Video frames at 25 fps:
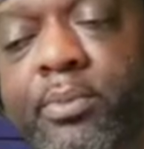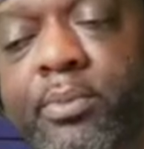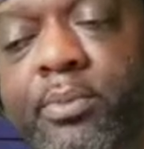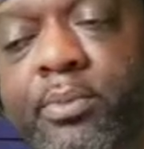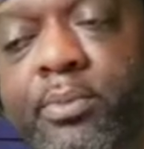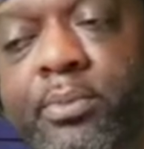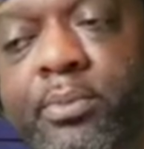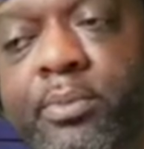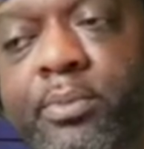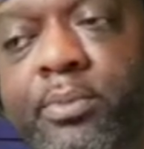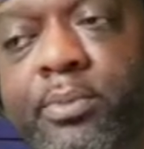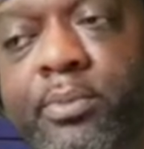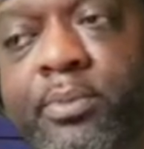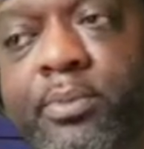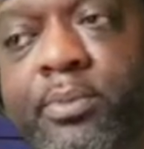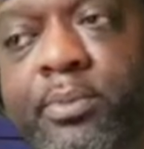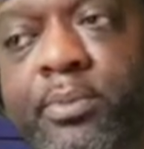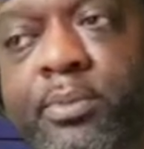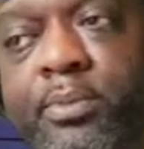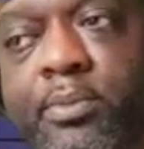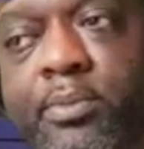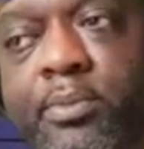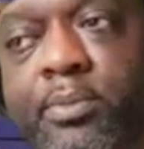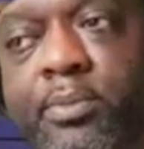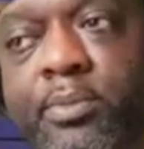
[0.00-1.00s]

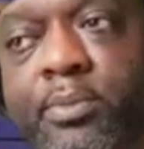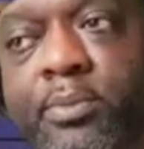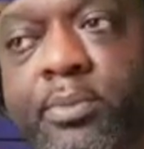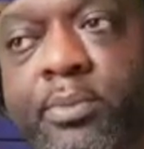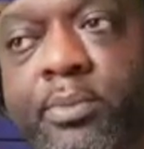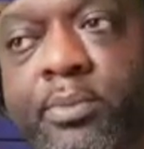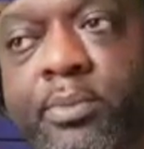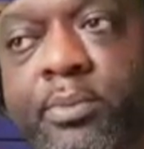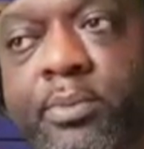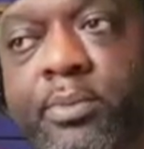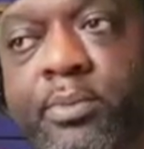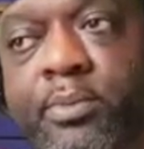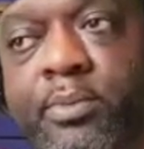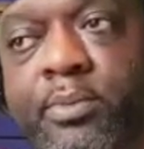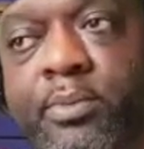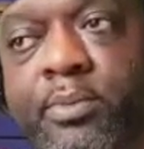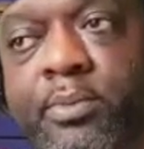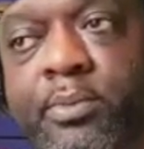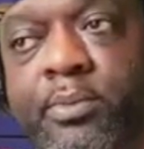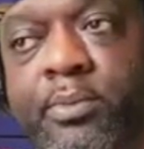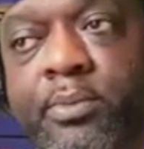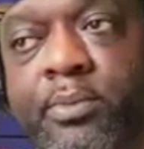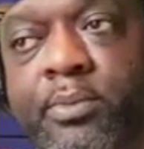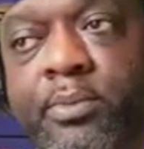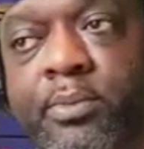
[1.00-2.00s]

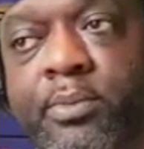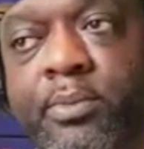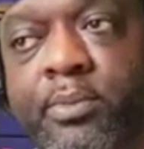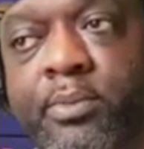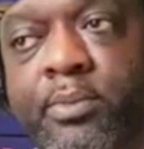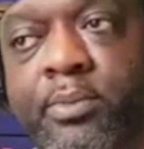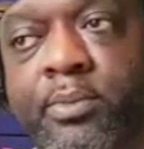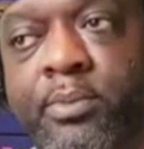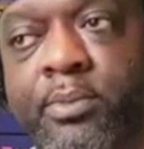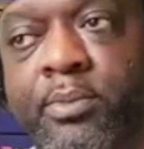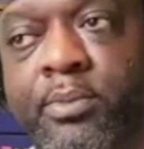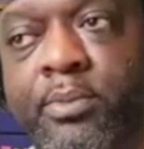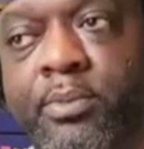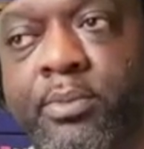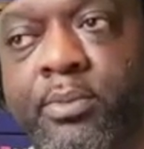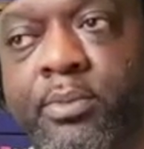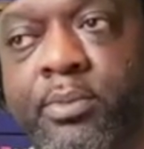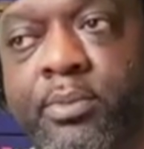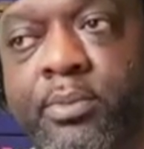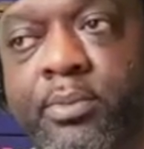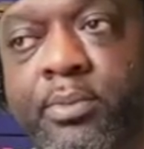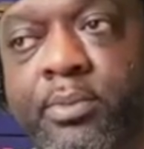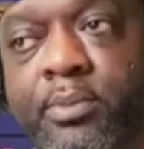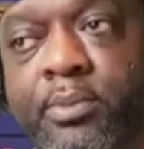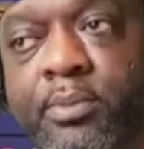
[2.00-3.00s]

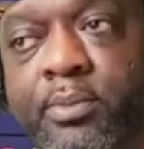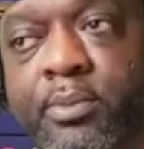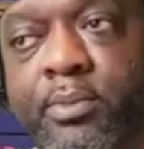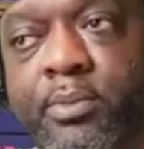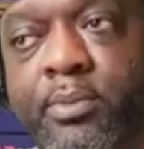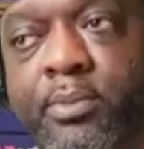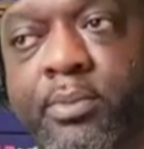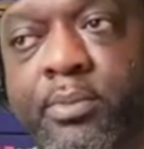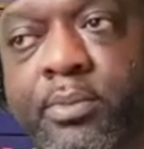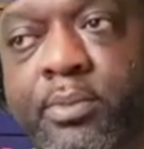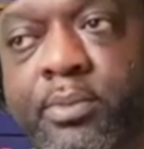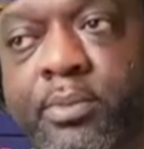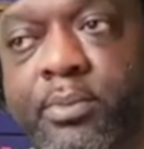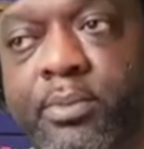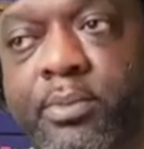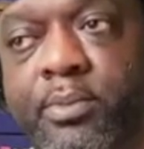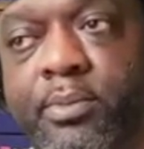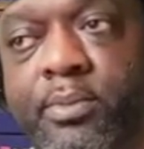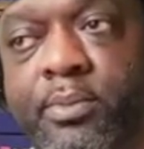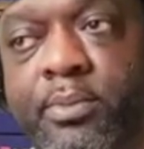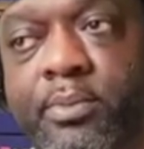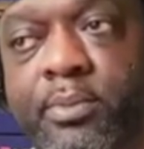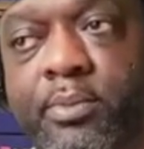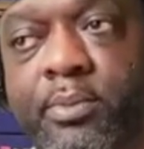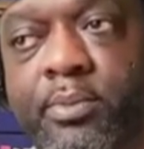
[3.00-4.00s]

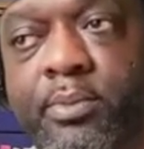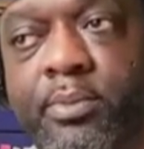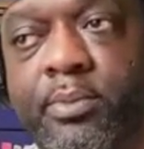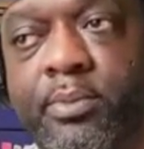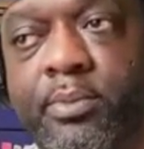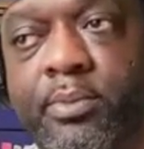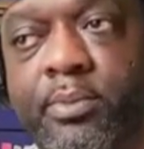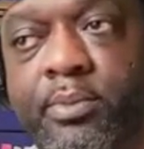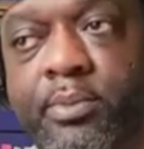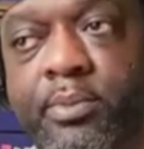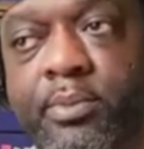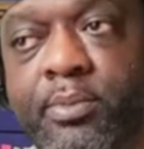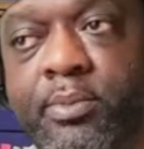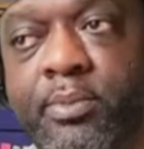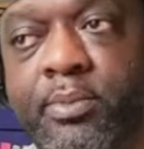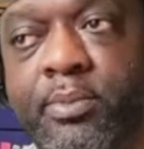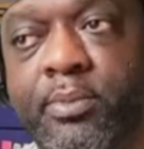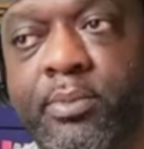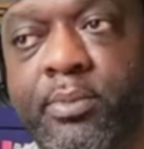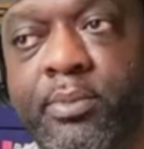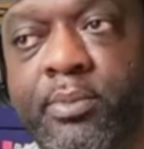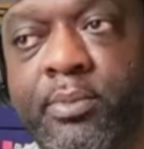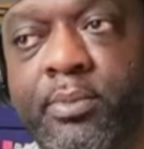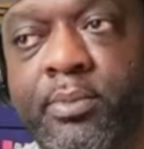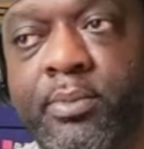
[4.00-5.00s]

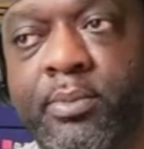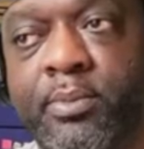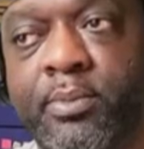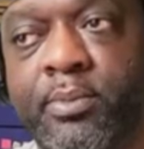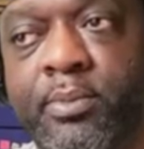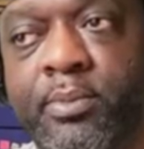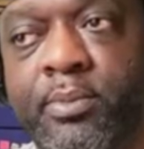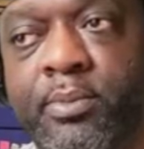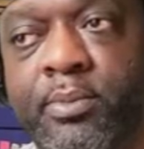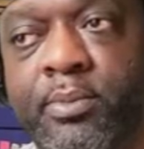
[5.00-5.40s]
No words are spoken by the person on screen.